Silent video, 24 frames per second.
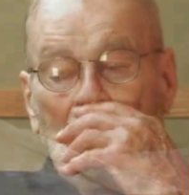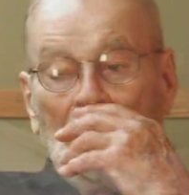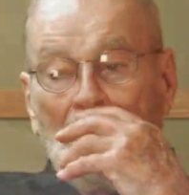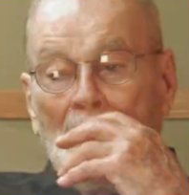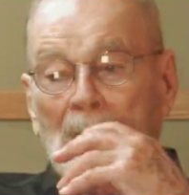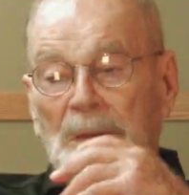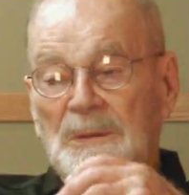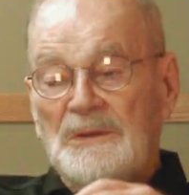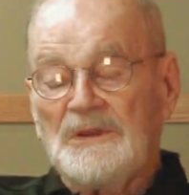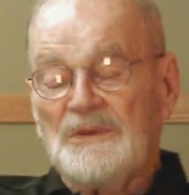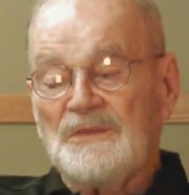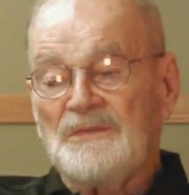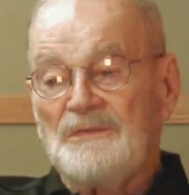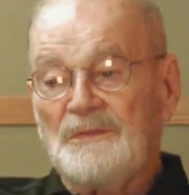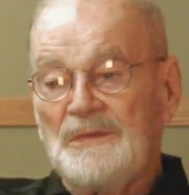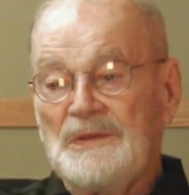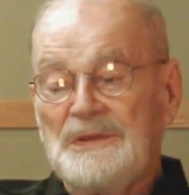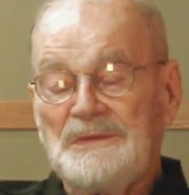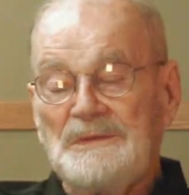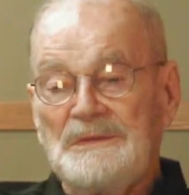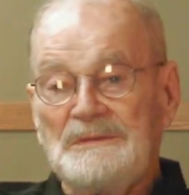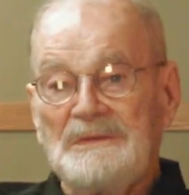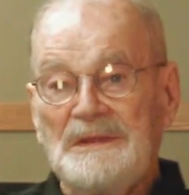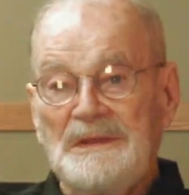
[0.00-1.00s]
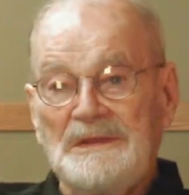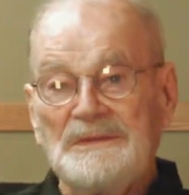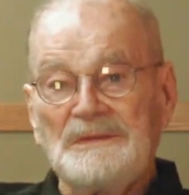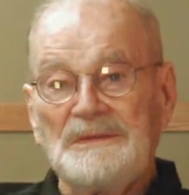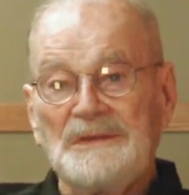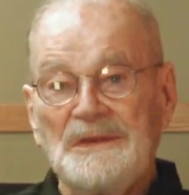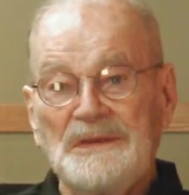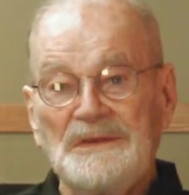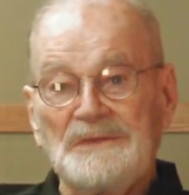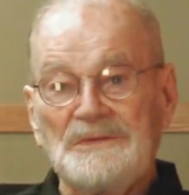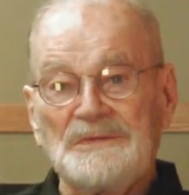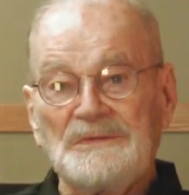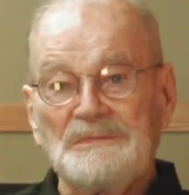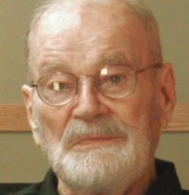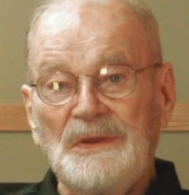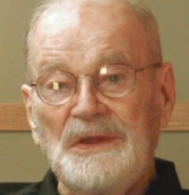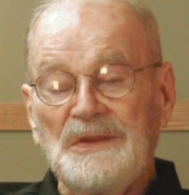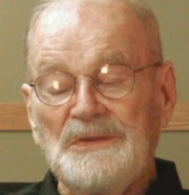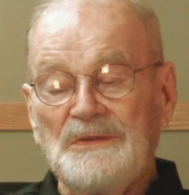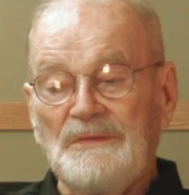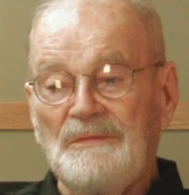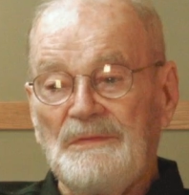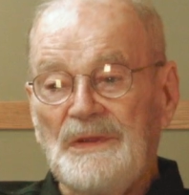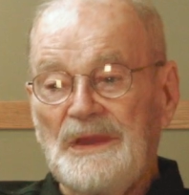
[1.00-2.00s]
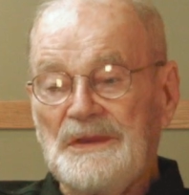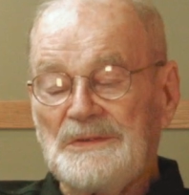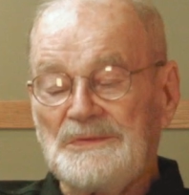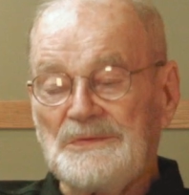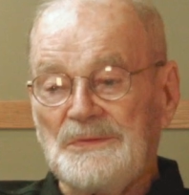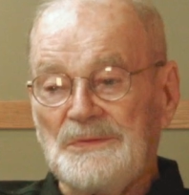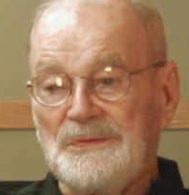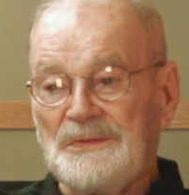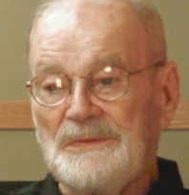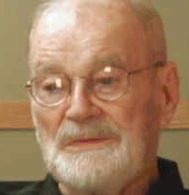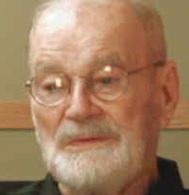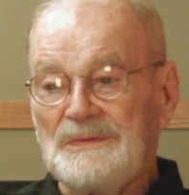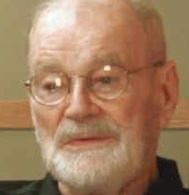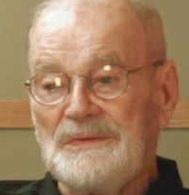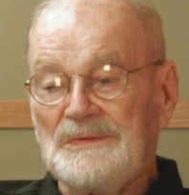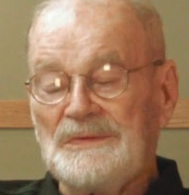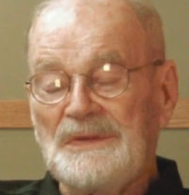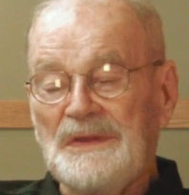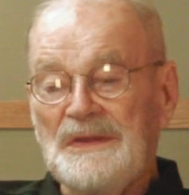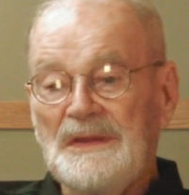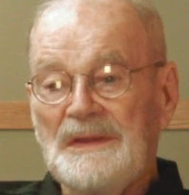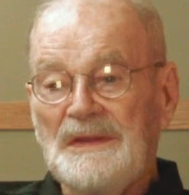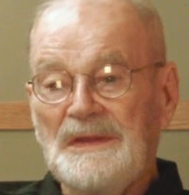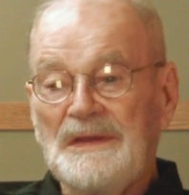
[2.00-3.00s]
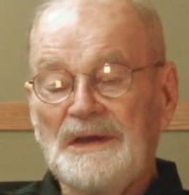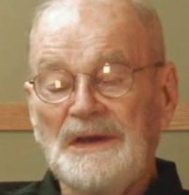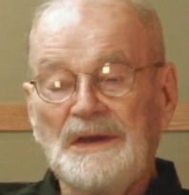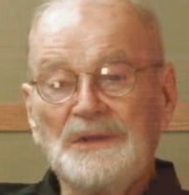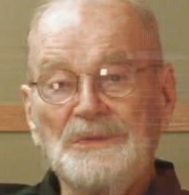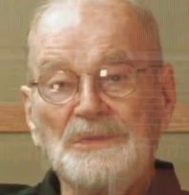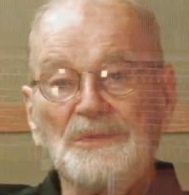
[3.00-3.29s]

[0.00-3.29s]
on its feet as a manufacturer, because I